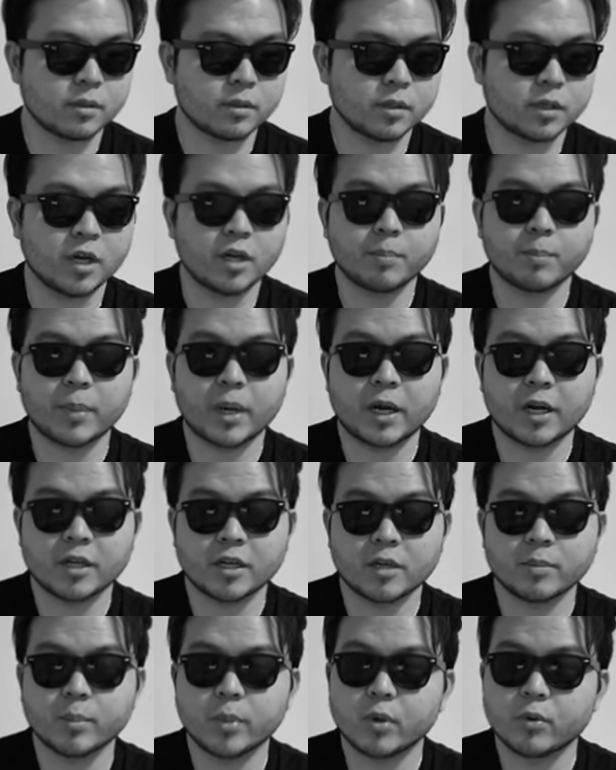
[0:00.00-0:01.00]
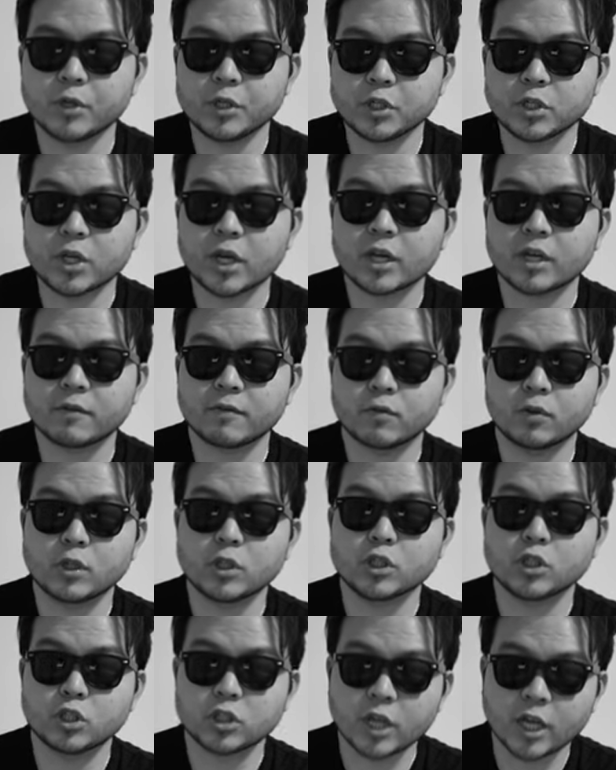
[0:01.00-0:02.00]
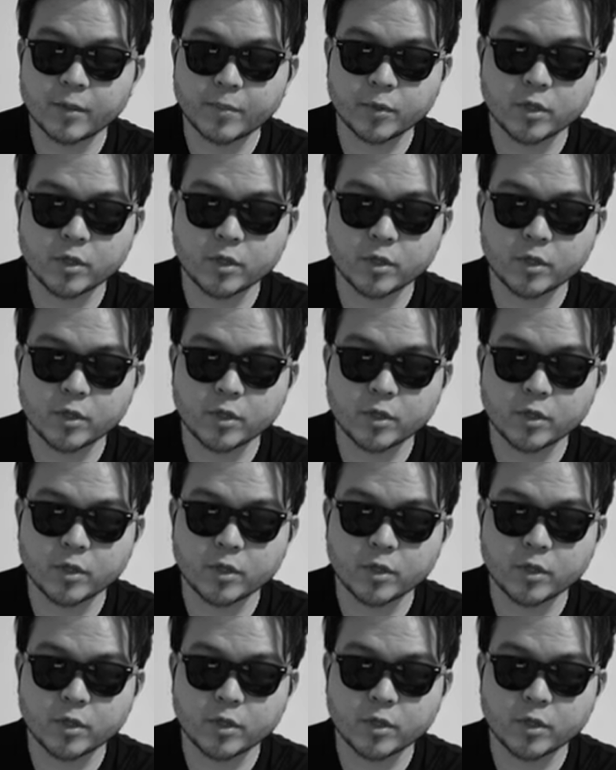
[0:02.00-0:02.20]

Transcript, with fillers: you're not buying a Bode jacket for the shape,